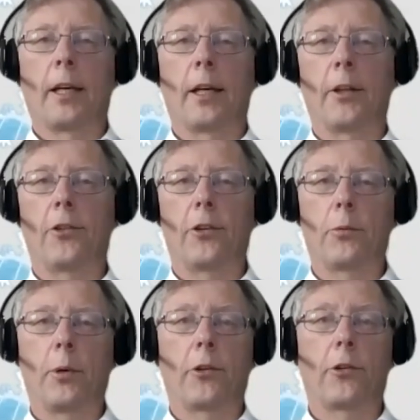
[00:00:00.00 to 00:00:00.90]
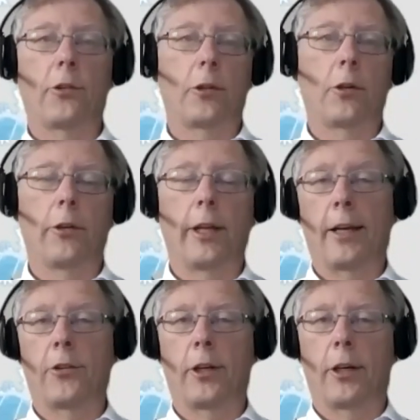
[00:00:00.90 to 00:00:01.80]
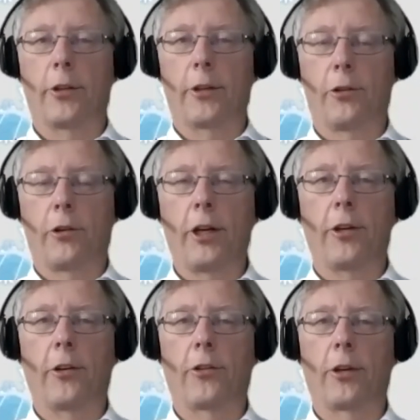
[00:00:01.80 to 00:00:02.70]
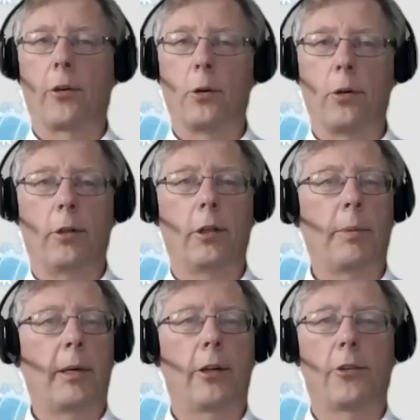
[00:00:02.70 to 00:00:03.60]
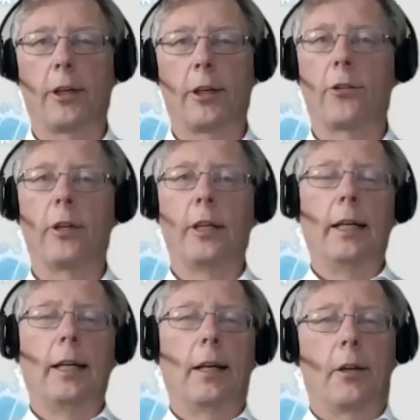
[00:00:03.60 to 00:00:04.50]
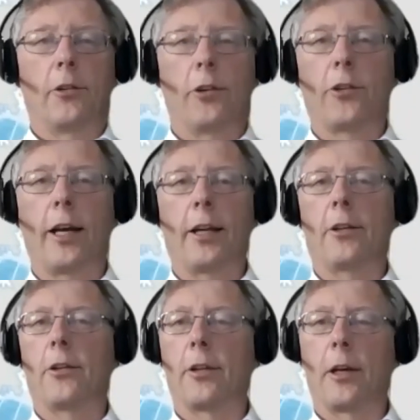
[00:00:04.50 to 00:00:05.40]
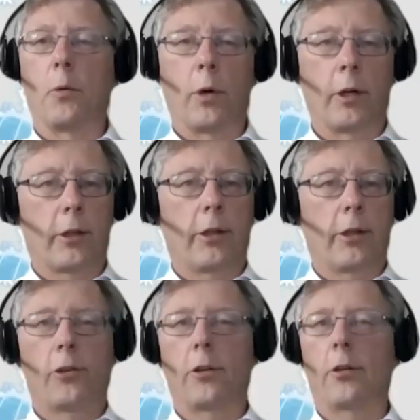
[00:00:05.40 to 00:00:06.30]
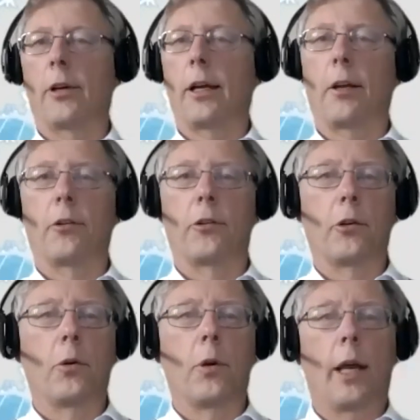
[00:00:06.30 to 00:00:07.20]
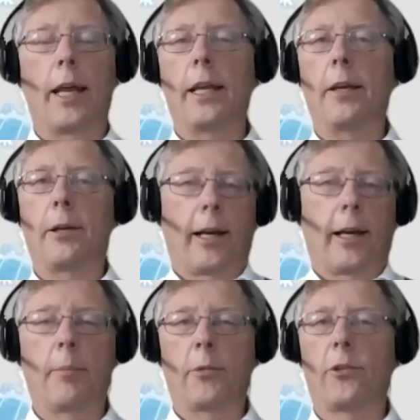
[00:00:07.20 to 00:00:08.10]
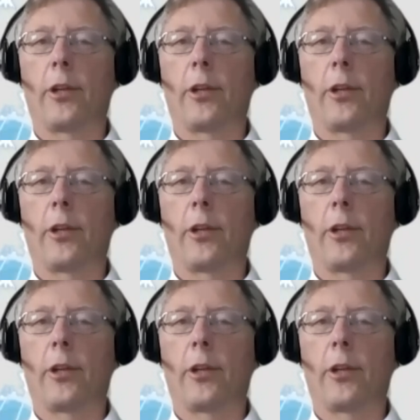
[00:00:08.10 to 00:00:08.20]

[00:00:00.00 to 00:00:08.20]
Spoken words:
And this is what's called the Antarctic Treaty. So all the parties decided that they weren't going to do any claims.